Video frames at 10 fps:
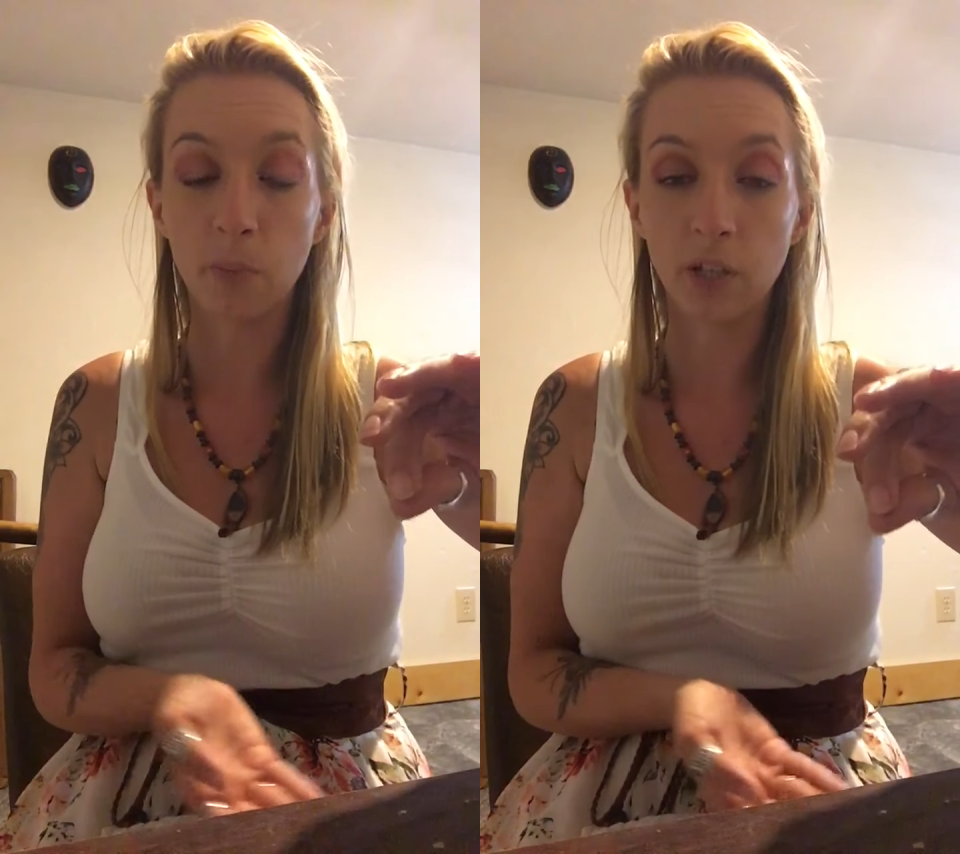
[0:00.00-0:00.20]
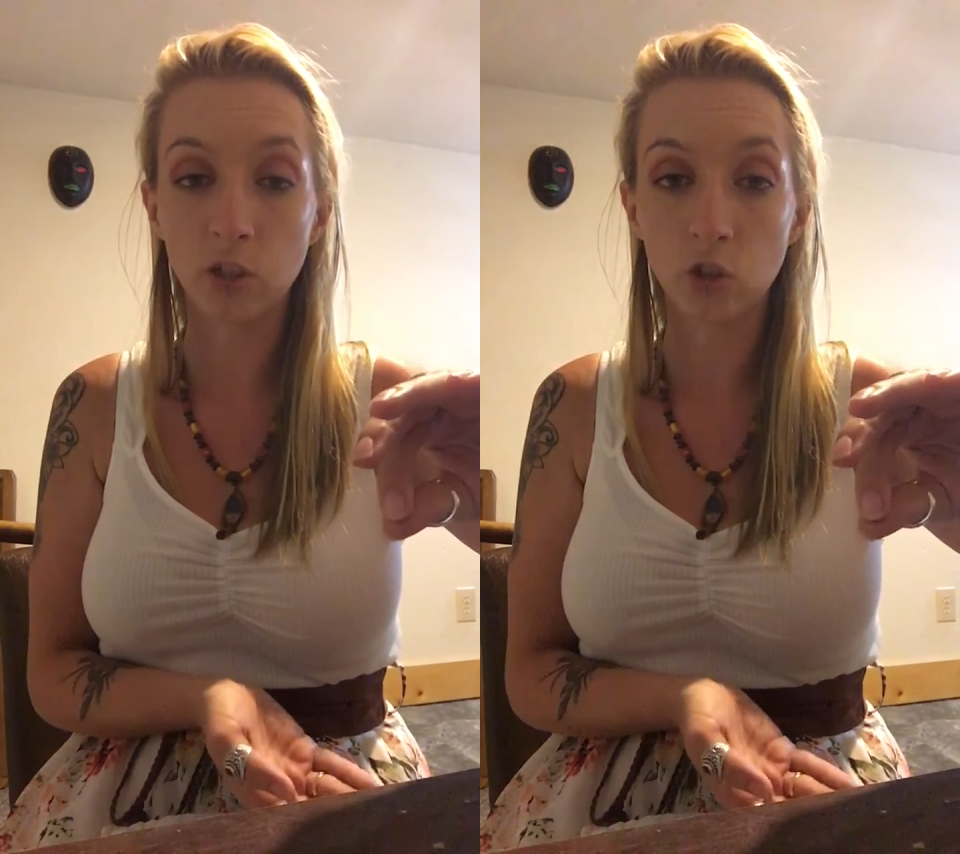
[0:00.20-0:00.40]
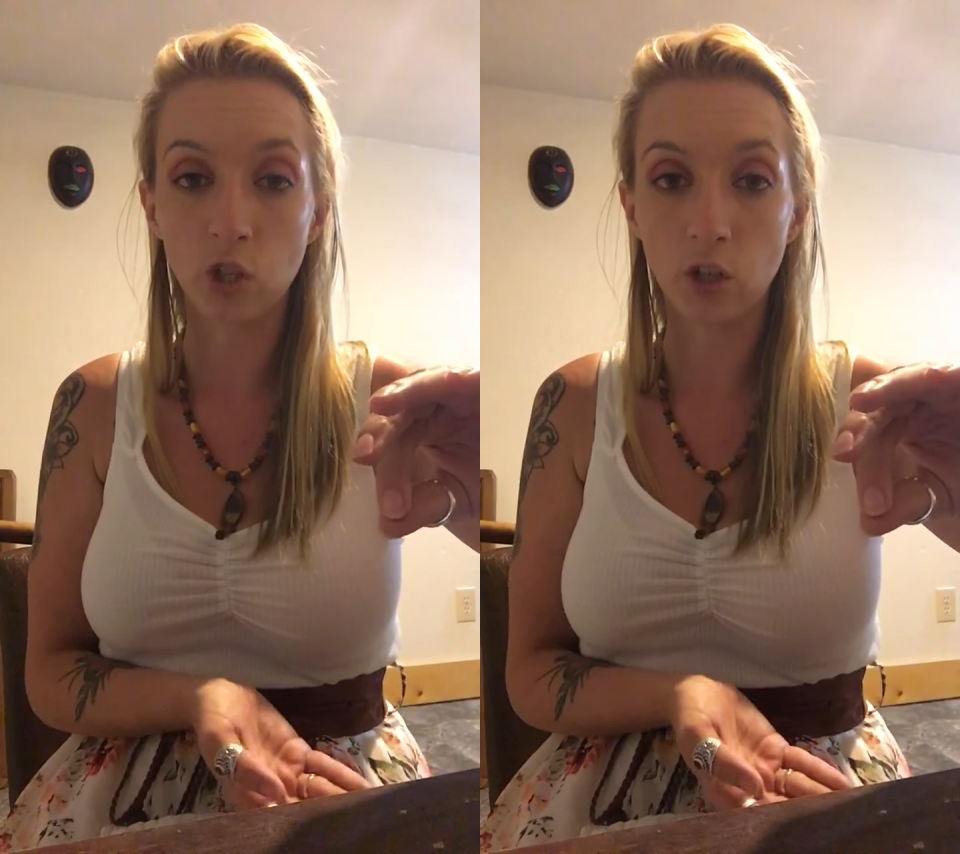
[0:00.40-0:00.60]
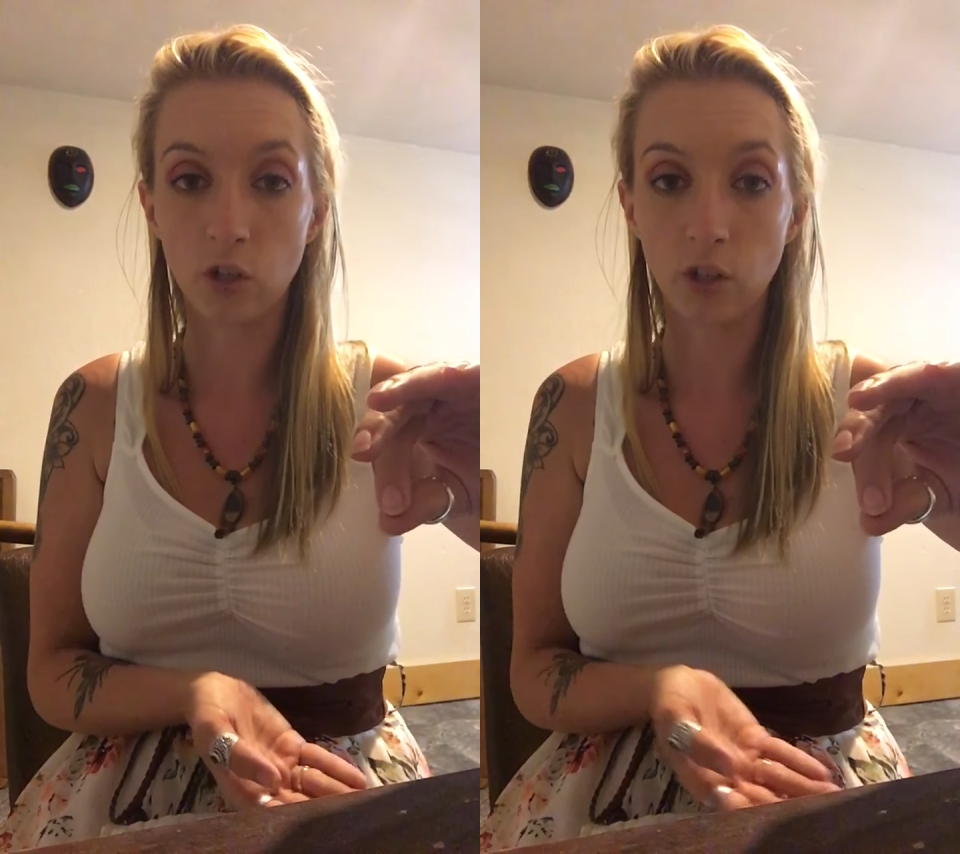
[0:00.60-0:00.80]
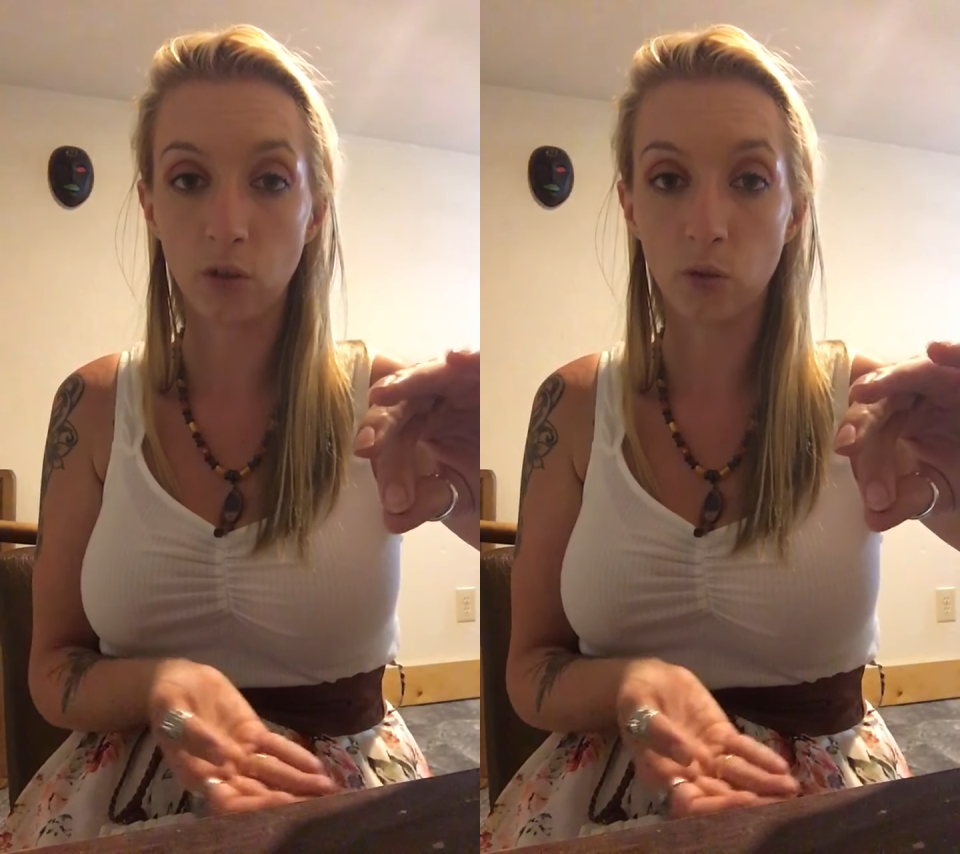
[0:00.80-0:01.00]
pinched
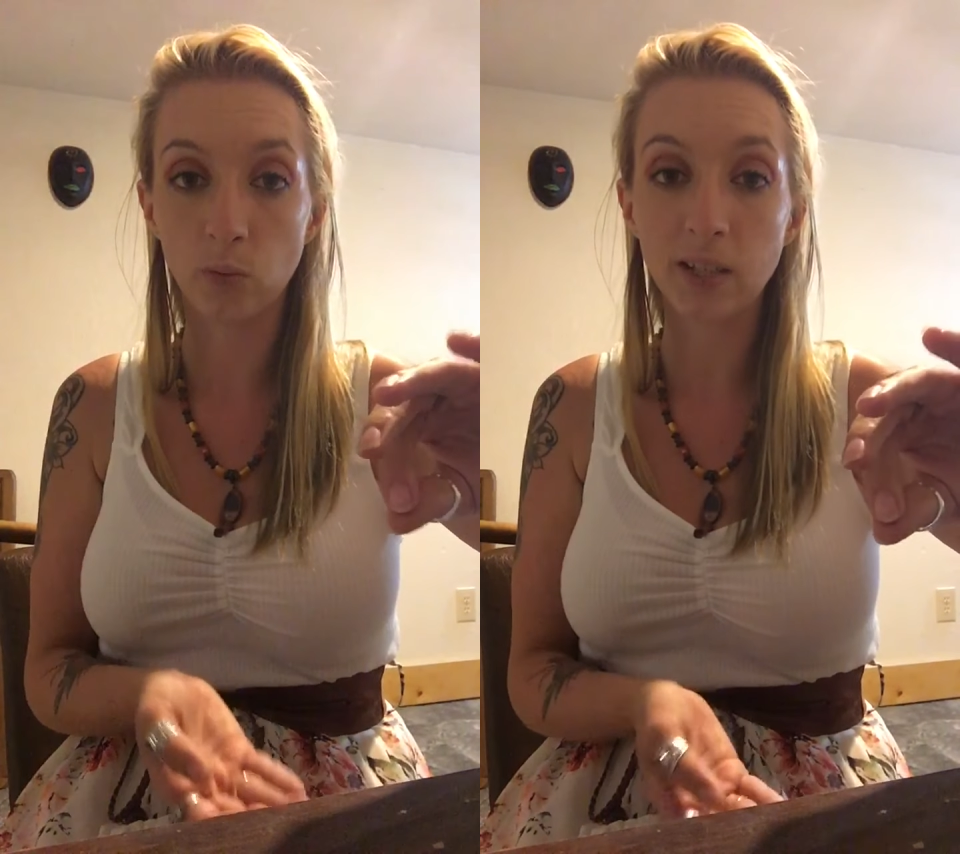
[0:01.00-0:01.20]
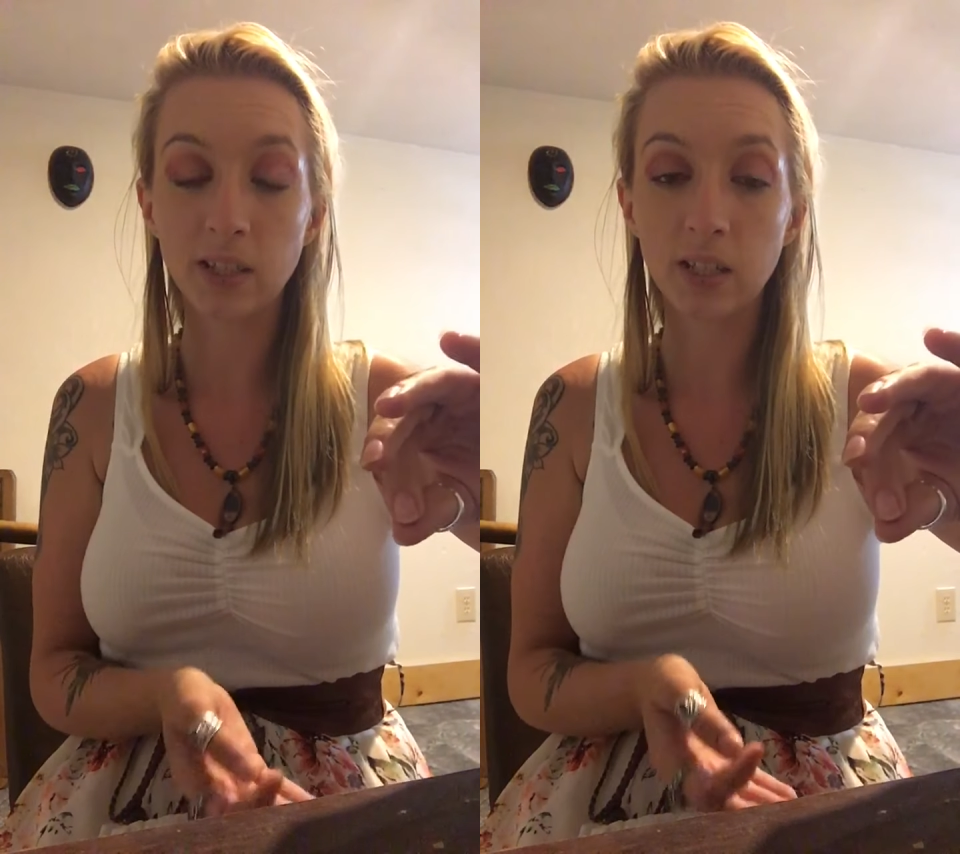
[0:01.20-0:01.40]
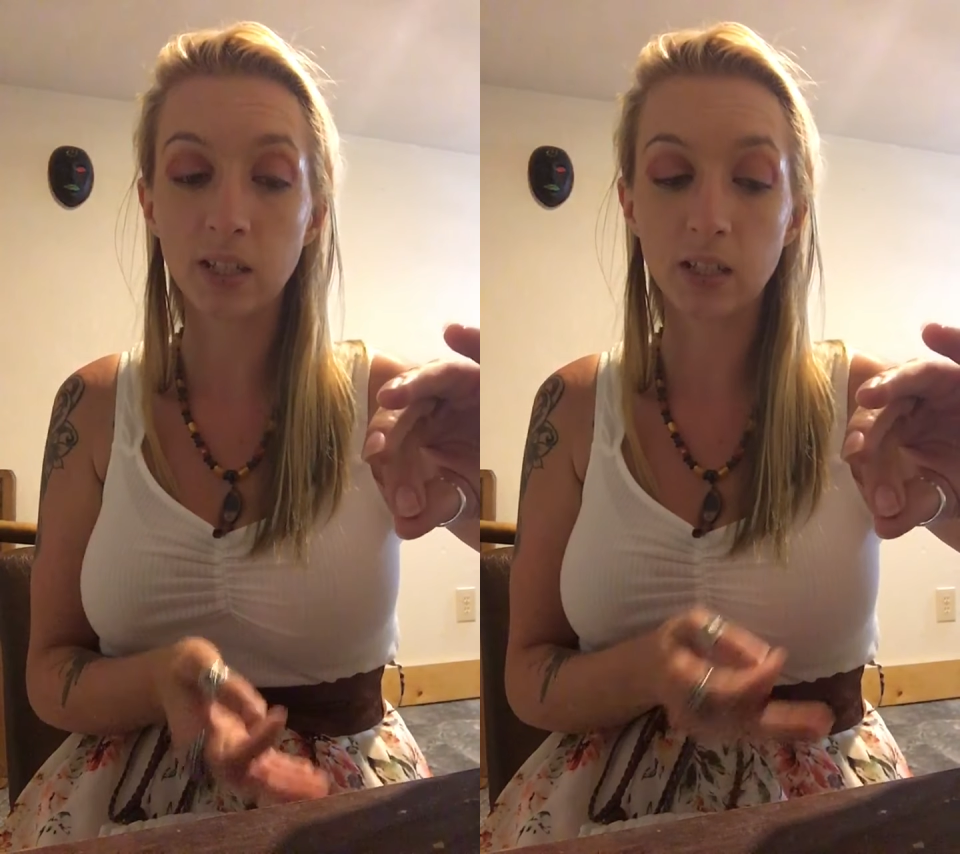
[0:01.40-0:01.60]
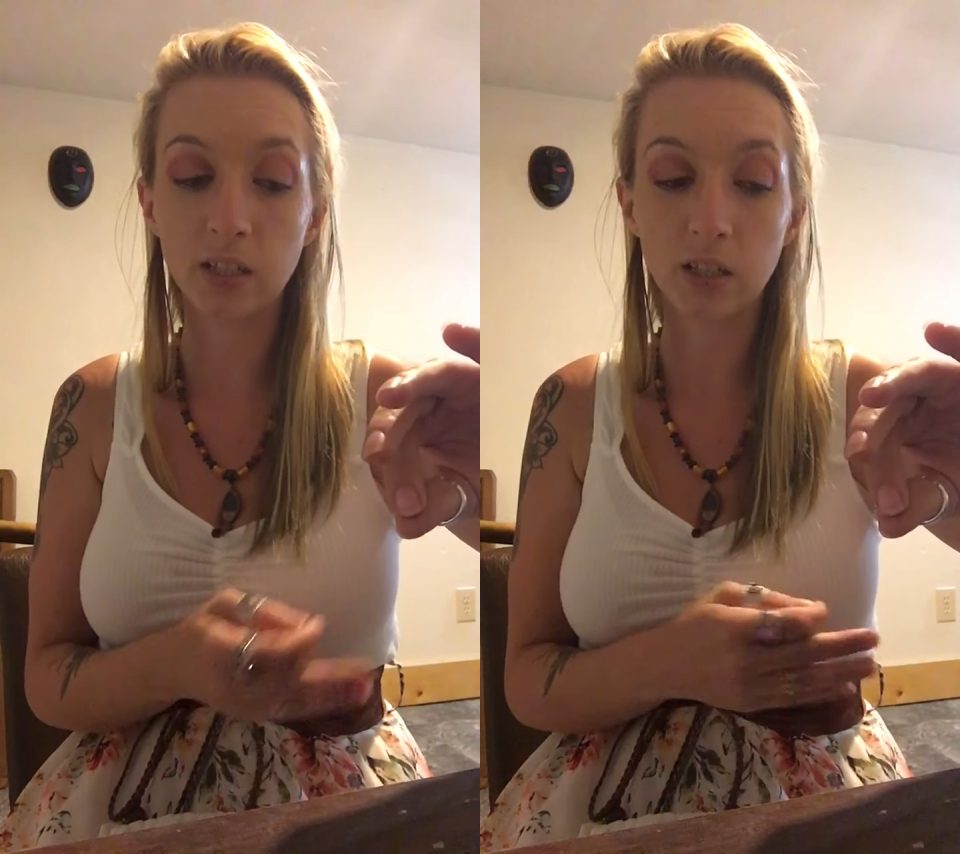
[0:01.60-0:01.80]
underneath the resident.